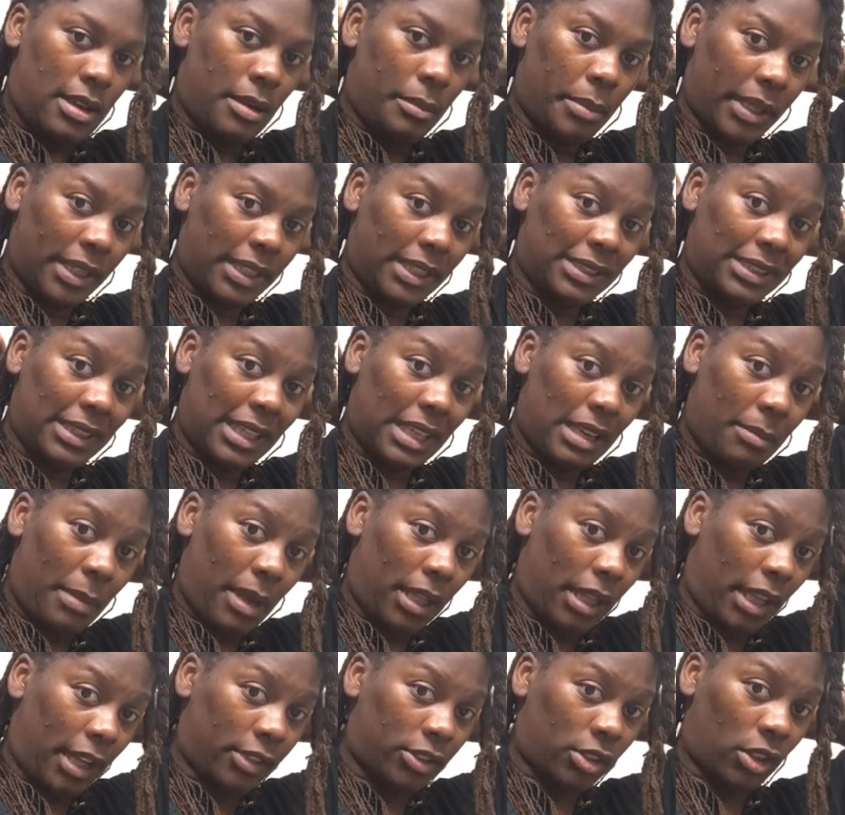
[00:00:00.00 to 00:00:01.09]
Because again, my
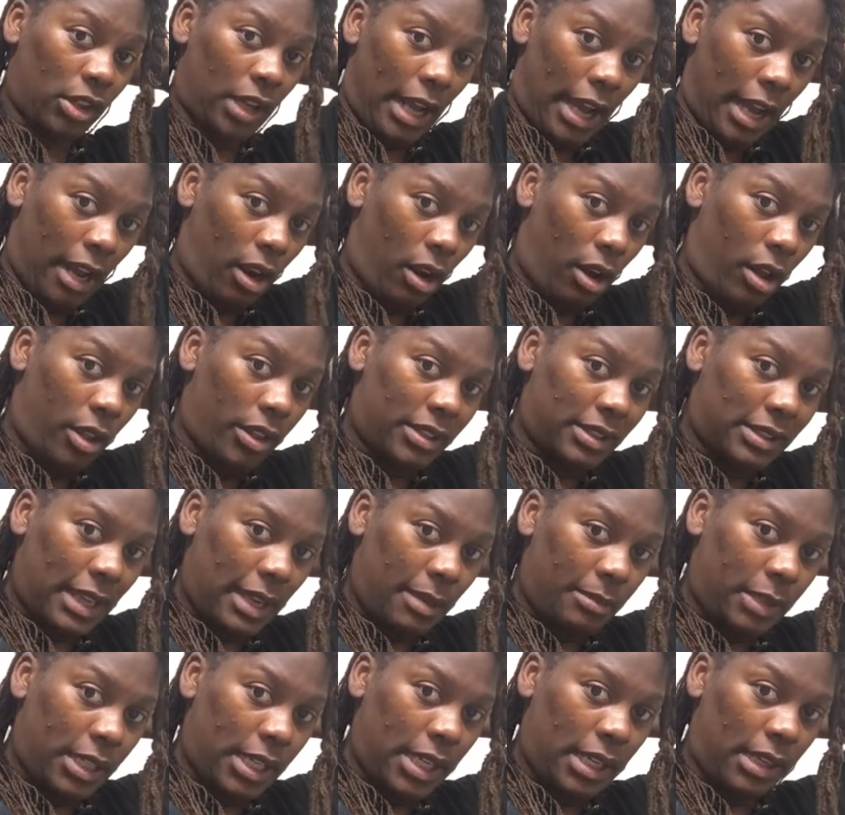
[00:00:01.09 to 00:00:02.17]
locks are not all the
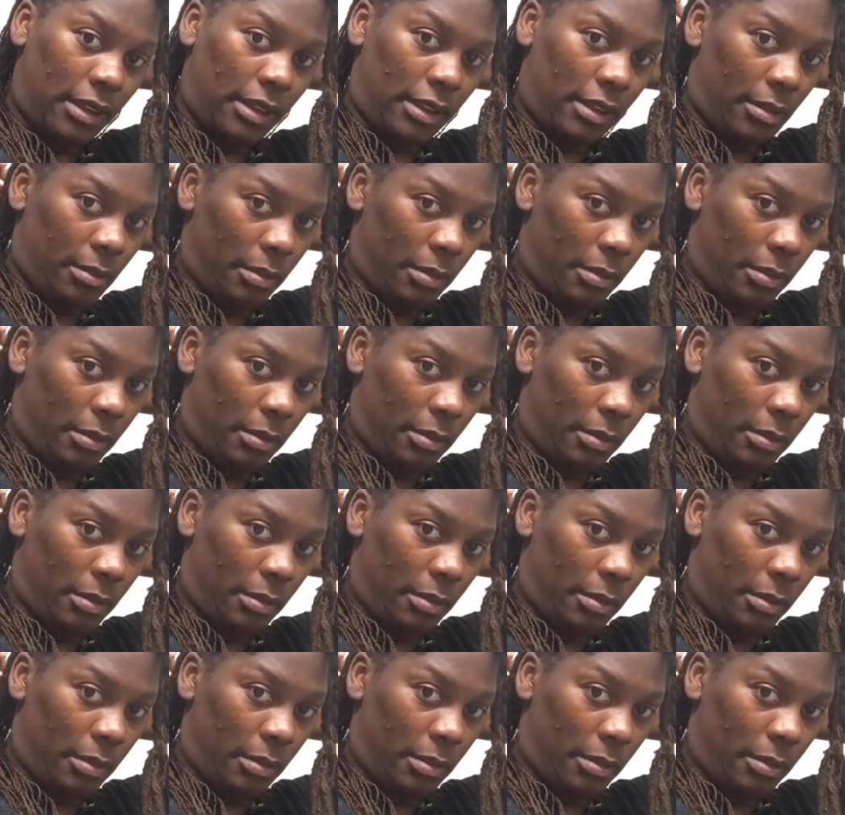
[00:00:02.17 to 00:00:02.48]
same length.